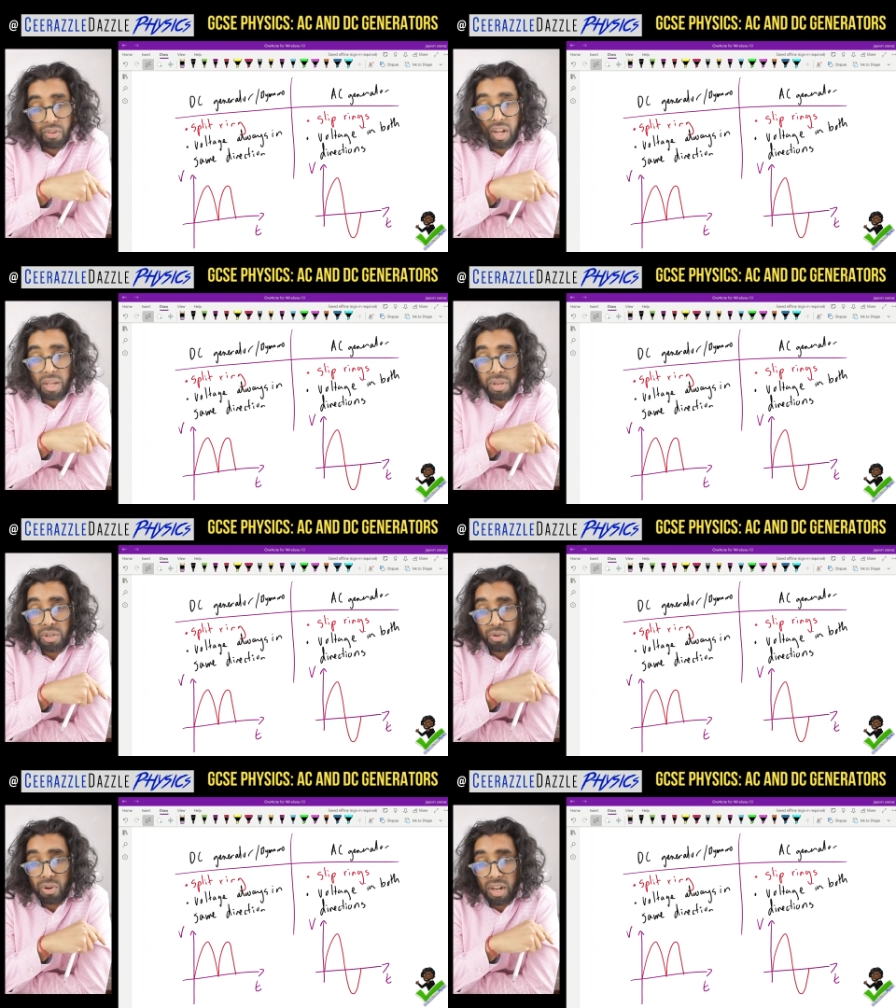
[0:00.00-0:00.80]
Right, make
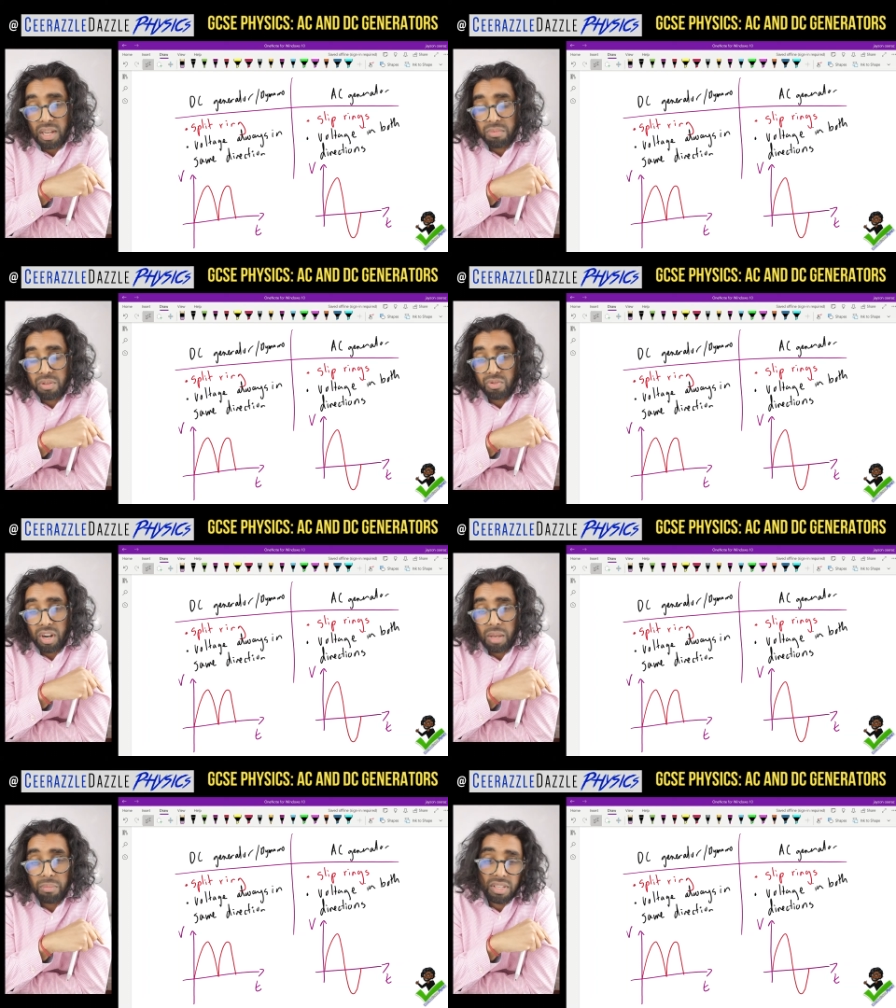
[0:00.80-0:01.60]
sure you like and
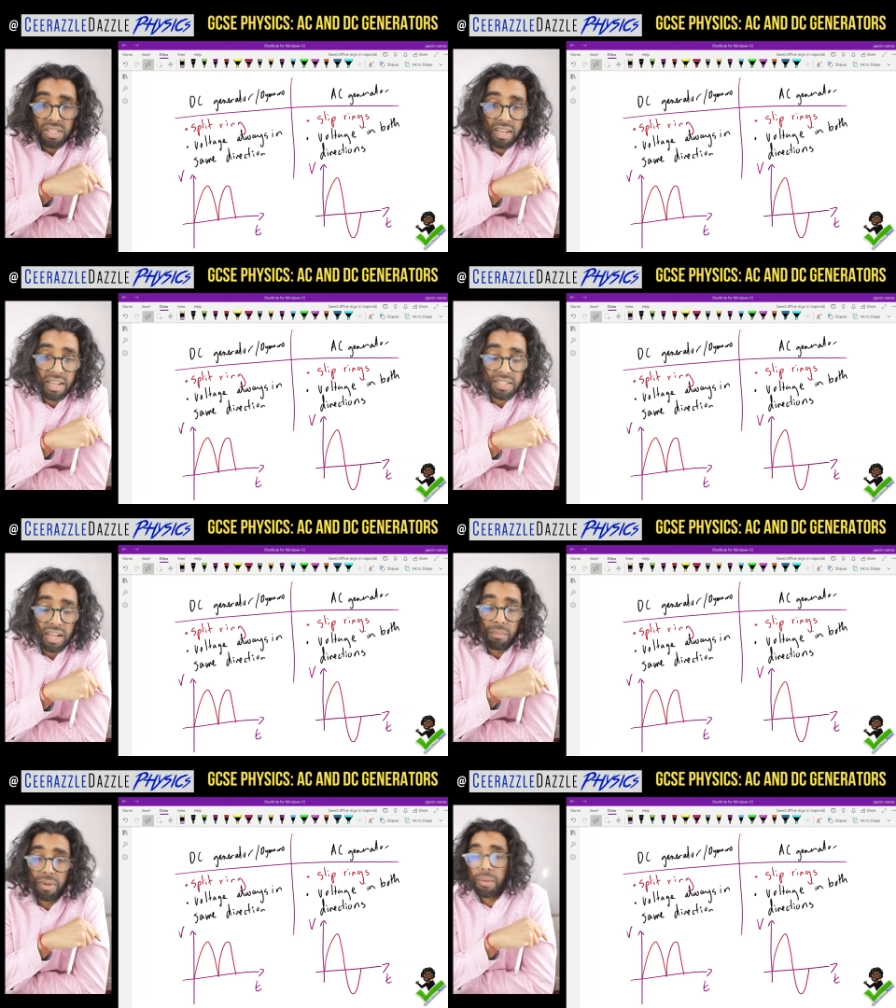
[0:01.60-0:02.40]
subscribe. See you next
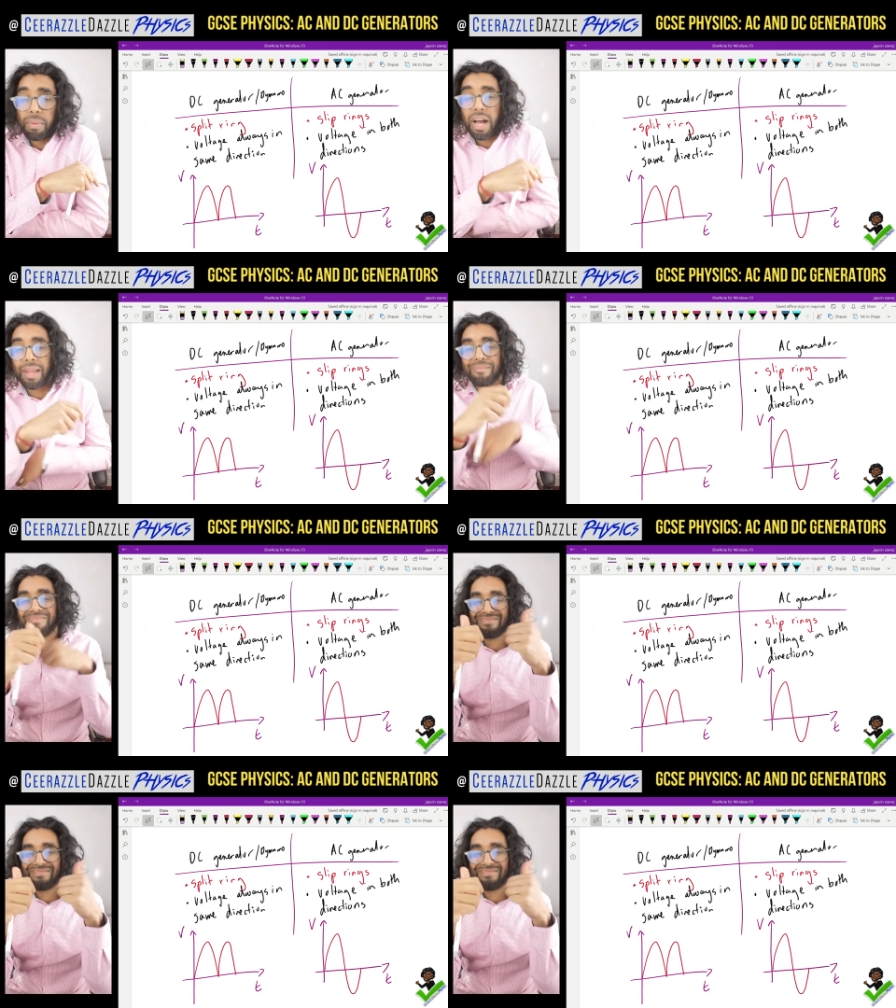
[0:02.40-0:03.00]
time. Goodbye.